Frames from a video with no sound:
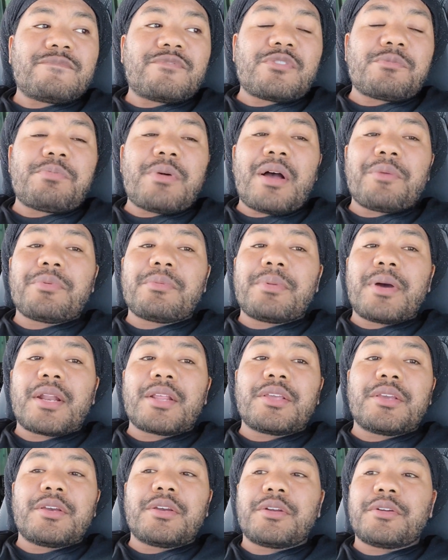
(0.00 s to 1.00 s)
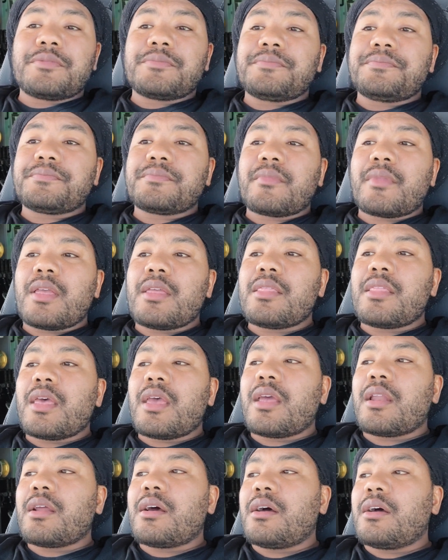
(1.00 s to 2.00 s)
probably about a year, and
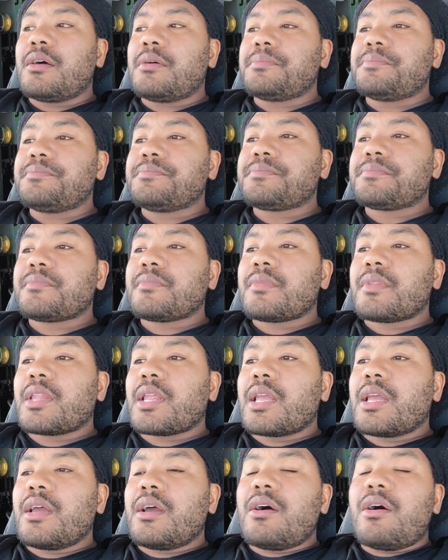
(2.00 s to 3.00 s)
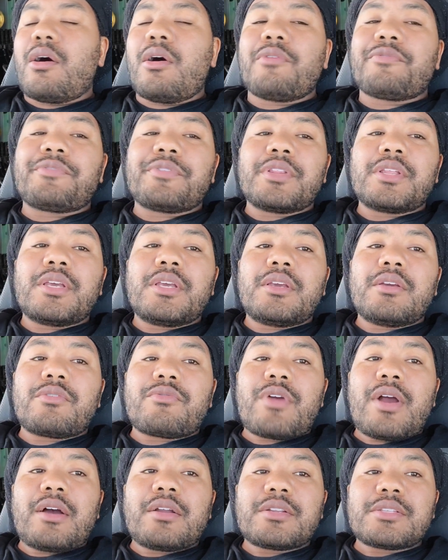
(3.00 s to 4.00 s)
then hopefully
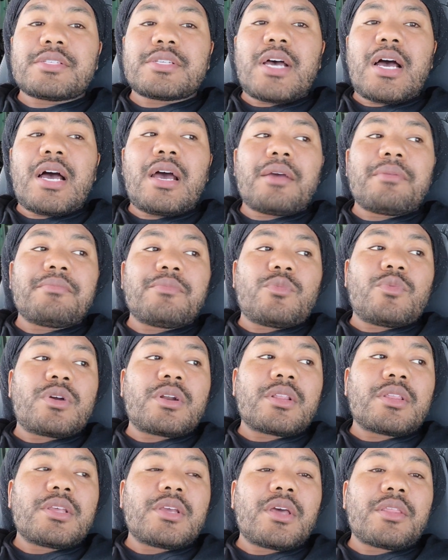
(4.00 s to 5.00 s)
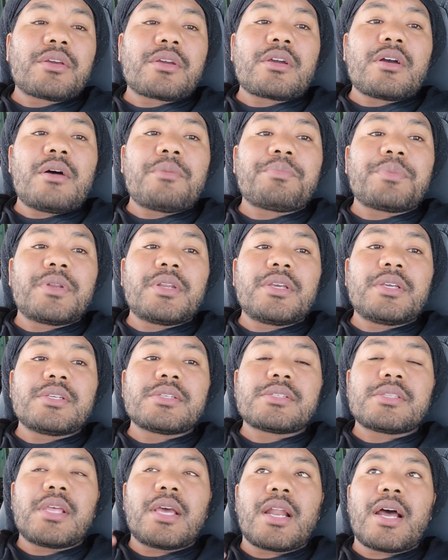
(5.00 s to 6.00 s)
around the time one of the other
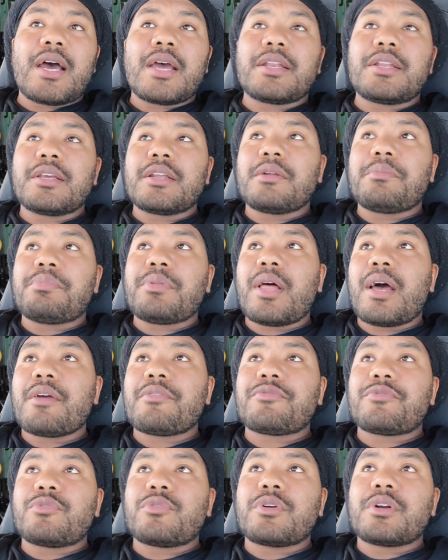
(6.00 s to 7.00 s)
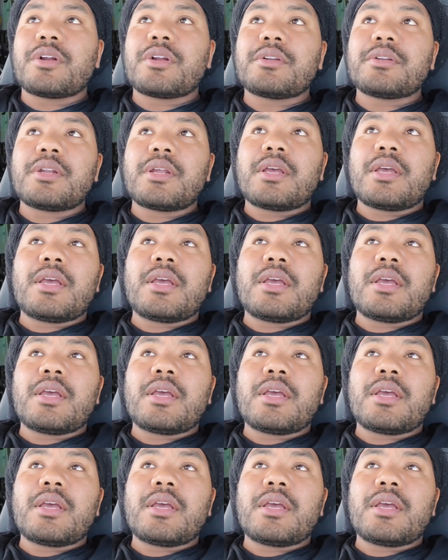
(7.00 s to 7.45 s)
companies that I did apply for